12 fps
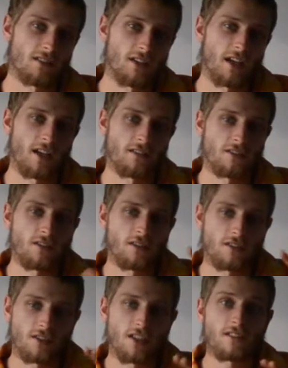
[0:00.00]
Okay, so
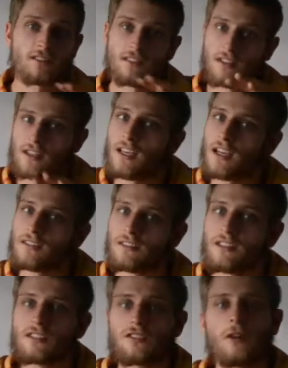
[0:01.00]
it's just, here's
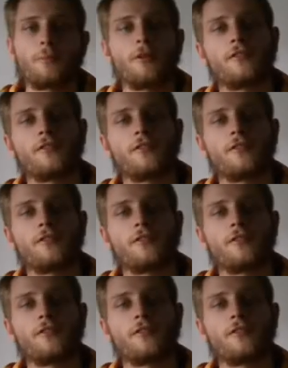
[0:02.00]
an example